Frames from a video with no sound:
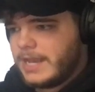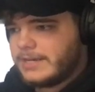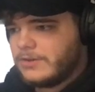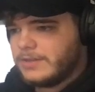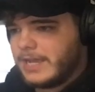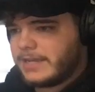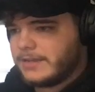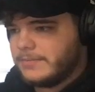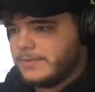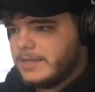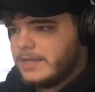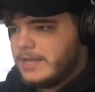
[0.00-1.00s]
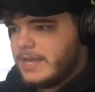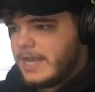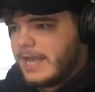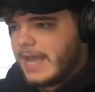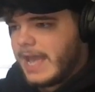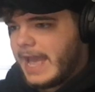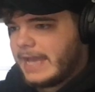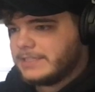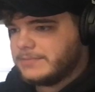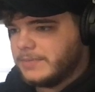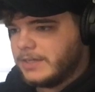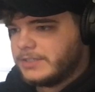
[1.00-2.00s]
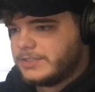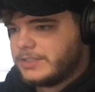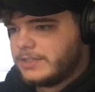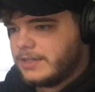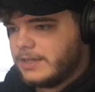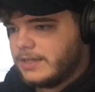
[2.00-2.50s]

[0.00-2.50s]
I don't like him as much.